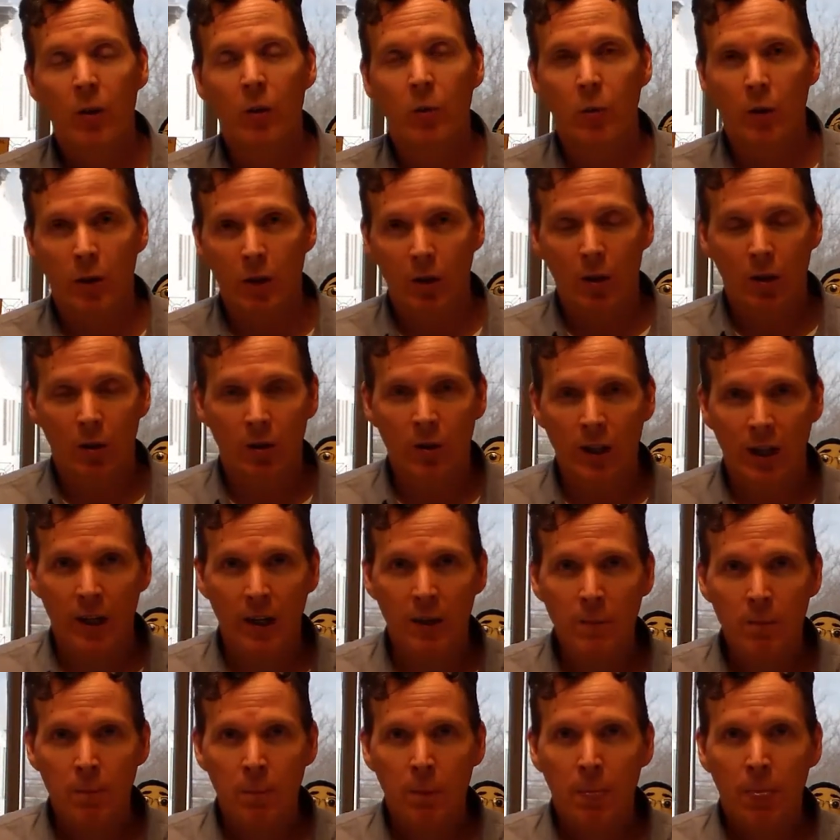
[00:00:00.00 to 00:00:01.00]
When,
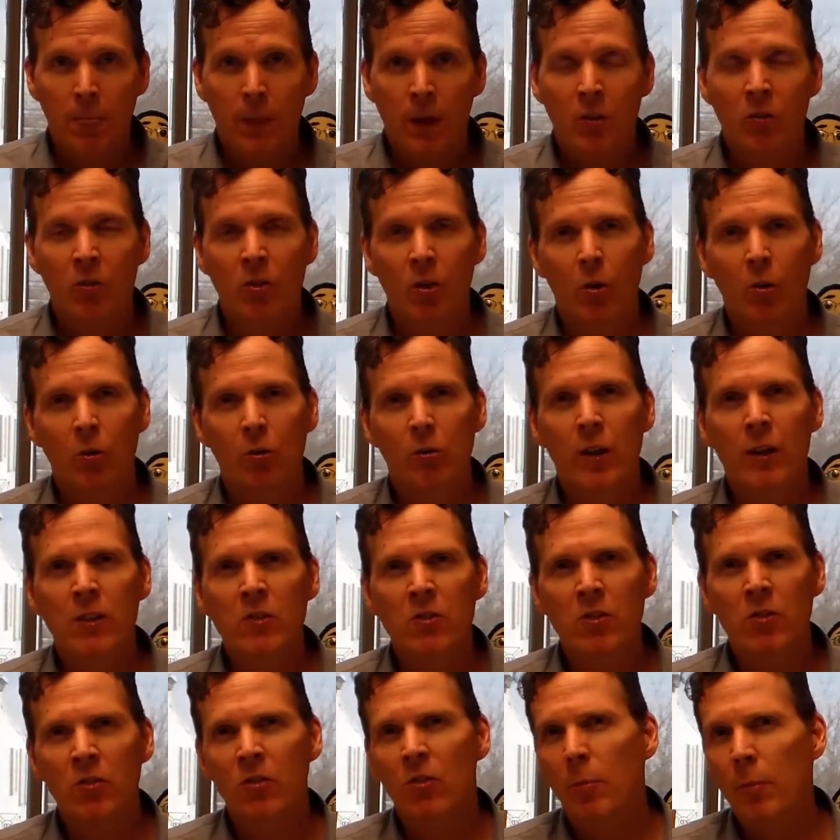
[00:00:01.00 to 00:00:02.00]
okay, so
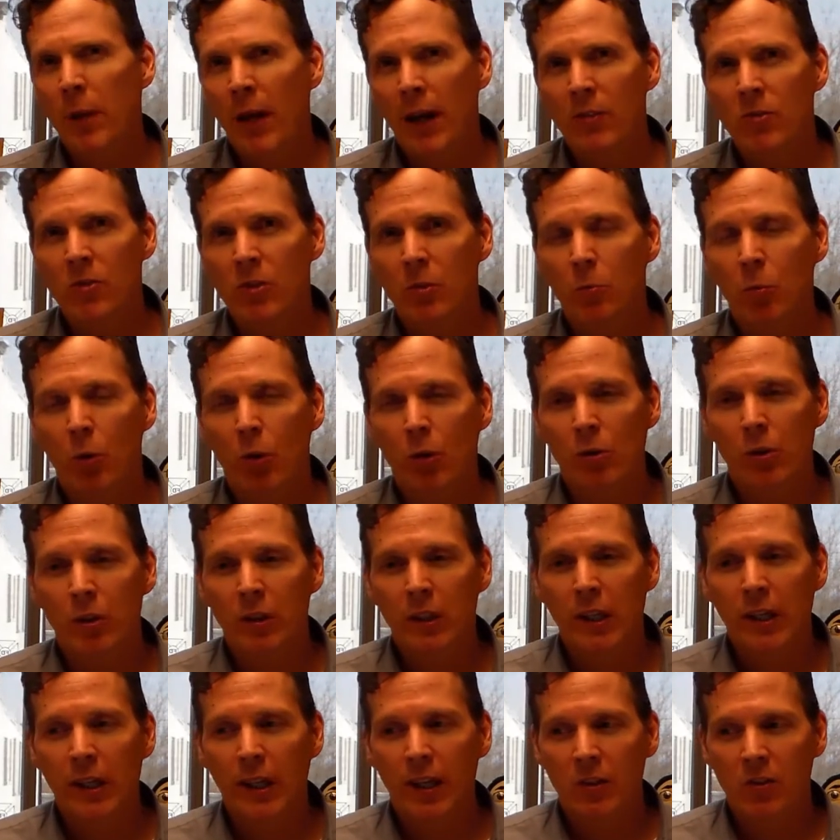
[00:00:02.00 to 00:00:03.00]
let's just imagine we're
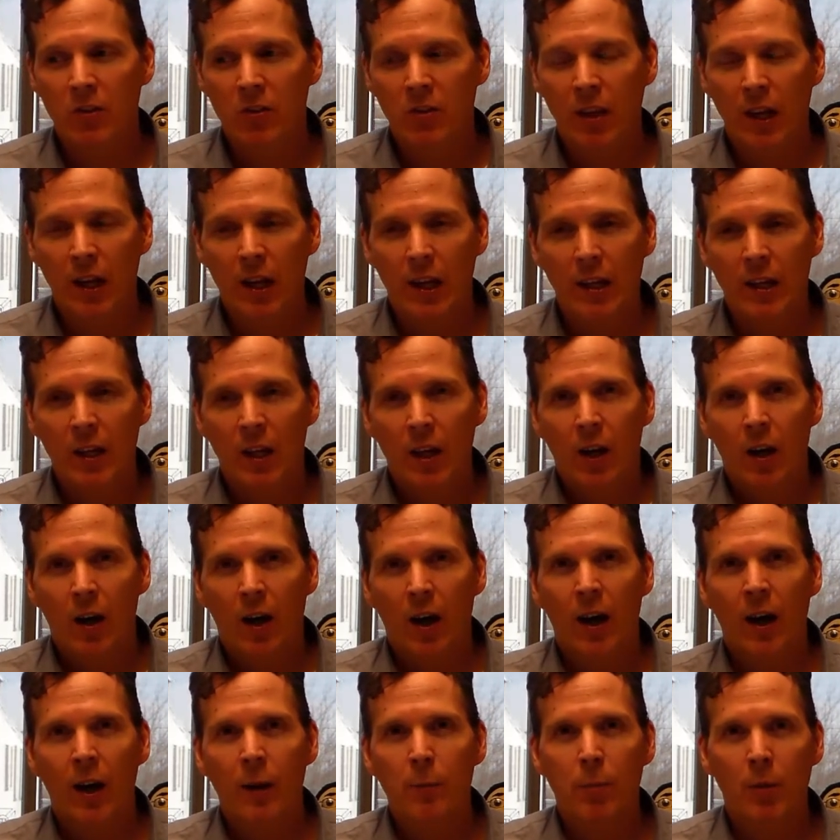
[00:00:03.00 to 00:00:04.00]
looking at, say,
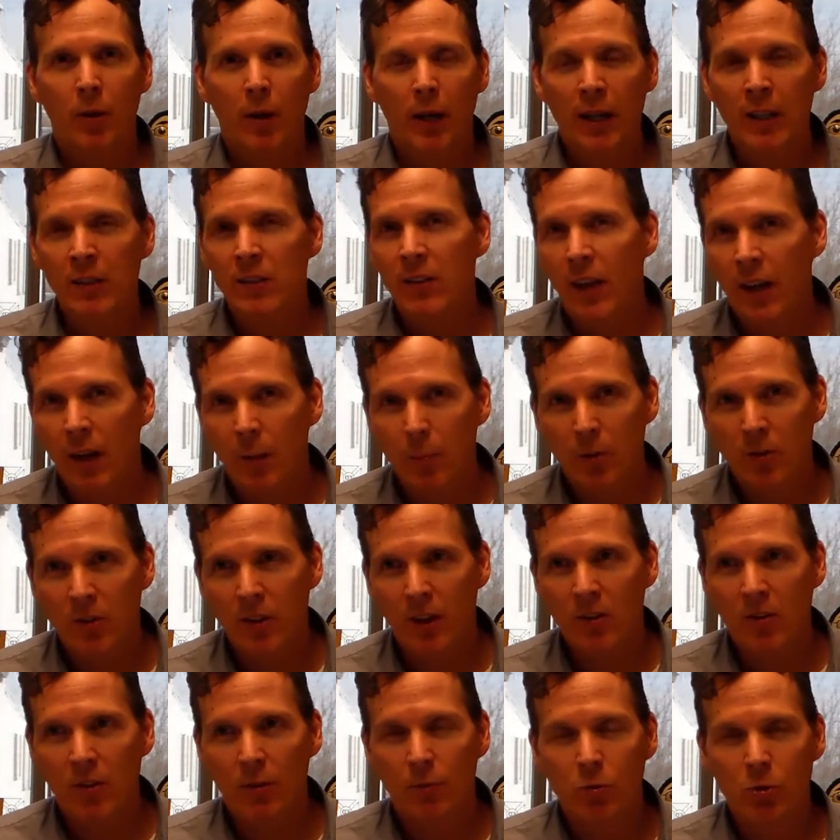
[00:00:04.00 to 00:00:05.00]
a hyper
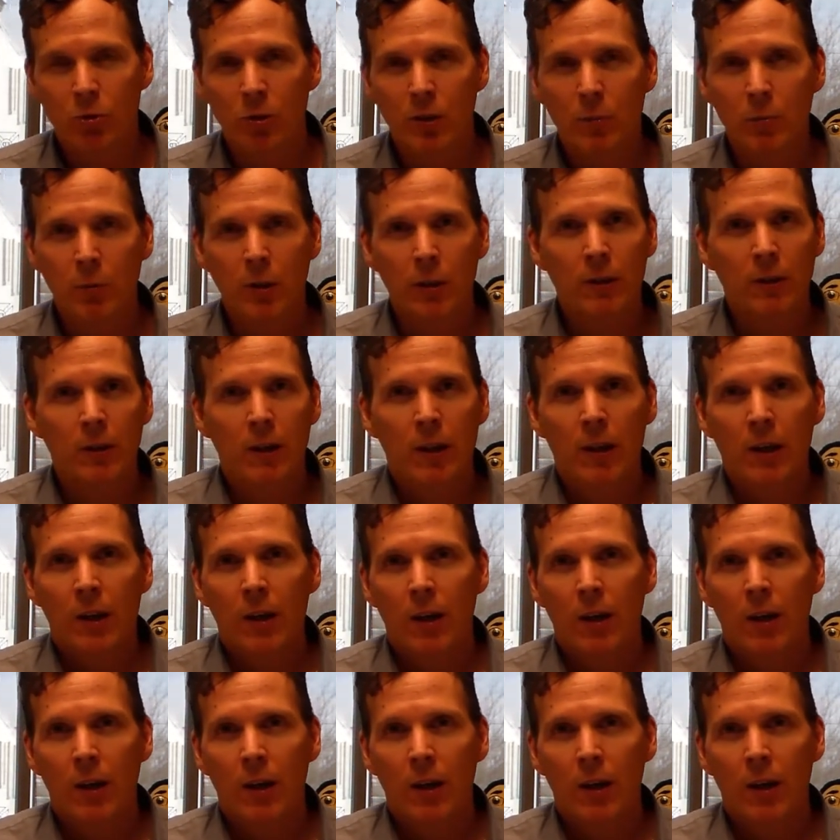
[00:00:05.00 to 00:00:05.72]
antihypertensive treatment.